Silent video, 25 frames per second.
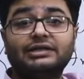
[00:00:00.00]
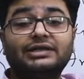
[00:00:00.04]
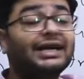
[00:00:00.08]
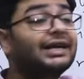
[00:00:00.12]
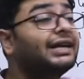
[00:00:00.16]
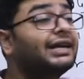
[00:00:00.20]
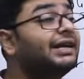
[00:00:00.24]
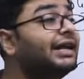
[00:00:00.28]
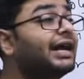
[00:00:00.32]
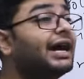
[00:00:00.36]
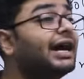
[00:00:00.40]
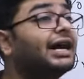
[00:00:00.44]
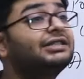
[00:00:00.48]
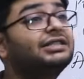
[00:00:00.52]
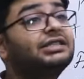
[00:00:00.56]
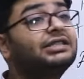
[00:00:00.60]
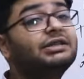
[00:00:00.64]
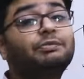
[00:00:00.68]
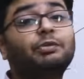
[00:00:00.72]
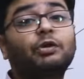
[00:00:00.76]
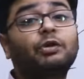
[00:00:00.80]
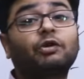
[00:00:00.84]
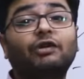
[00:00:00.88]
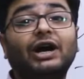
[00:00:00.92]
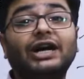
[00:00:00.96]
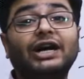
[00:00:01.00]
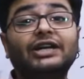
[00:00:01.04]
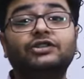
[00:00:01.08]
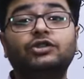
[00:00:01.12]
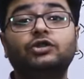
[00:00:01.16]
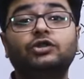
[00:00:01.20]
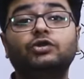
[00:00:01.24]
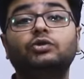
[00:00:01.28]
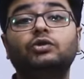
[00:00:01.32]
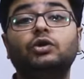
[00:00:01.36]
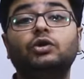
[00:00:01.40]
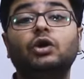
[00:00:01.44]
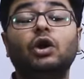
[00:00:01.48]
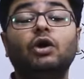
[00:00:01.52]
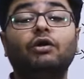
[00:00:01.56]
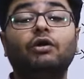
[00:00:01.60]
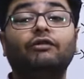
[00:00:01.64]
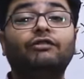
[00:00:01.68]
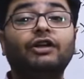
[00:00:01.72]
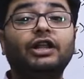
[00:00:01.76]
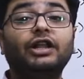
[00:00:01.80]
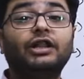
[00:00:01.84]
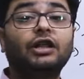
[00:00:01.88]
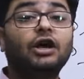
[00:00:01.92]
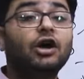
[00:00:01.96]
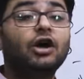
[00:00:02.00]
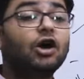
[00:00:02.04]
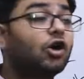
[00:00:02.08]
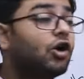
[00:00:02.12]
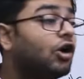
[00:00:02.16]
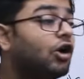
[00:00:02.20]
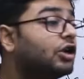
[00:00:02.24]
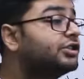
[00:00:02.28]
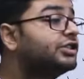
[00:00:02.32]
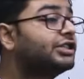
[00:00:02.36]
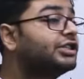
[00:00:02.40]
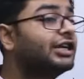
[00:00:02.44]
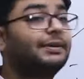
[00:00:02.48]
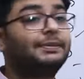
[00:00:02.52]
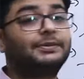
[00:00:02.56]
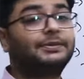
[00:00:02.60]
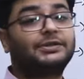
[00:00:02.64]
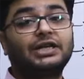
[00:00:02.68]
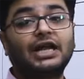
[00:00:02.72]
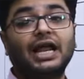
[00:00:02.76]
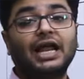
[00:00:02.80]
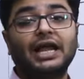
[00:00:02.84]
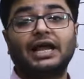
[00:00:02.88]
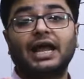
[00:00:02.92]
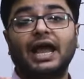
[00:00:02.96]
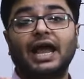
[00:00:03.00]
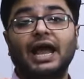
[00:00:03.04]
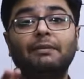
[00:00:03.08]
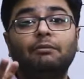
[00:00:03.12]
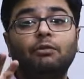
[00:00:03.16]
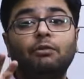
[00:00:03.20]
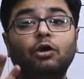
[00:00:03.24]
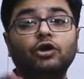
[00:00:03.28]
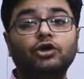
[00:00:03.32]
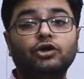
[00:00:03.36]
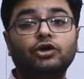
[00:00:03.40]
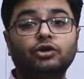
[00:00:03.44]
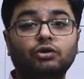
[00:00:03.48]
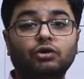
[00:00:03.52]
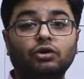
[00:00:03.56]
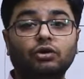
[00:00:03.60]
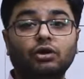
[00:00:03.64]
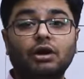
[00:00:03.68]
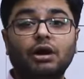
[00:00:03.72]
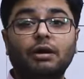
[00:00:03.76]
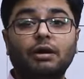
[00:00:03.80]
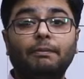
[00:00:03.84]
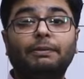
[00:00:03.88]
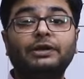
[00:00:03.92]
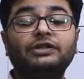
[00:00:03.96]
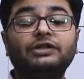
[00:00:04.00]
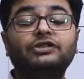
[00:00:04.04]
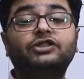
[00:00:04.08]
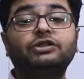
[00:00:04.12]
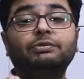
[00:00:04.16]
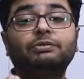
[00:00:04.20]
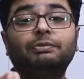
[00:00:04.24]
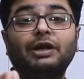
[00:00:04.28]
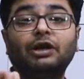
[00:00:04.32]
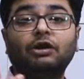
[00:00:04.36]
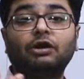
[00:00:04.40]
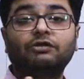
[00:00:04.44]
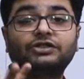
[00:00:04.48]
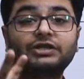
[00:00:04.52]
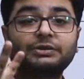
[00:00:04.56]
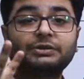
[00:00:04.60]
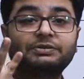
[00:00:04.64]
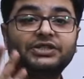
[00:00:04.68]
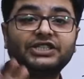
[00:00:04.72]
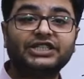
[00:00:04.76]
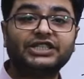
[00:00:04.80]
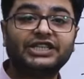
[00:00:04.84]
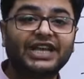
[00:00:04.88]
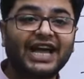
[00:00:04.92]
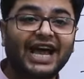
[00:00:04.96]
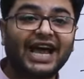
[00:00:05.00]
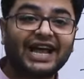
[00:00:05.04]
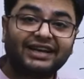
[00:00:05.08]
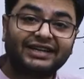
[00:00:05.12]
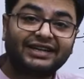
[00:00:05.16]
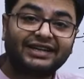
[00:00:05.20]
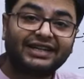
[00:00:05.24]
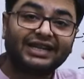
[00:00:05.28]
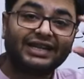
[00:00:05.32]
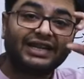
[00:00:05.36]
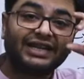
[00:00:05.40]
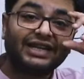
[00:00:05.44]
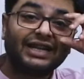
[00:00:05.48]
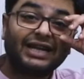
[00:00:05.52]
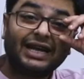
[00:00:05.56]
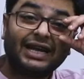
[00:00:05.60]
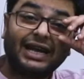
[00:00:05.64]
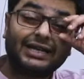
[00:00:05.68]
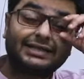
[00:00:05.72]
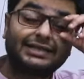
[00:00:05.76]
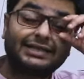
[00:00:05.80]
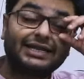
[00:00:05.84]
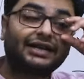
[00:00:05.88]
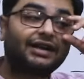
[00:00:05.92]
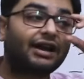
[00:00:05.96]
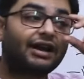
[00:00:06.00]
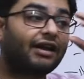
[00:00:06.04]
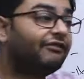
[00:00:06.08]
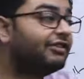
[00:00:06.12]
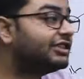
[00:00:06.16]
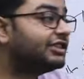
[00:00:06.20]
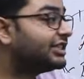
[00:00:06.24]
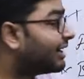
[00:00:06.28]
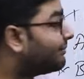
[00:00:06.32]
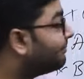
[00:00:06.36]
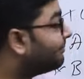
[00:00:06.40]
Second ARC provides you with concepts like MOU, principle of subsidiarity, etc., which